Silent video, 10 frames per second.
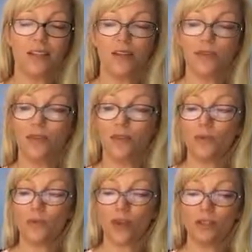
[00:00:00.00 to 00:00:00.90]

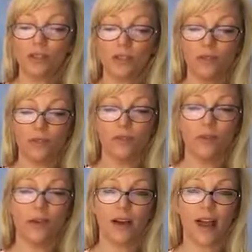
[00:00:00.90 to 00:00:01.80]
you want
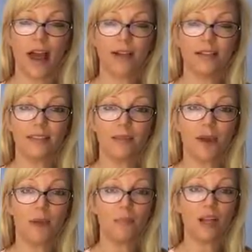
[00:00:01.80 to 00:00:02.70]
to ask
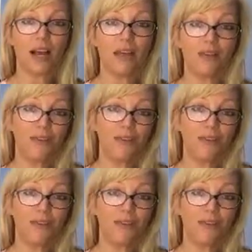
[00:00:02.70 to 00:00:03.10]
your upline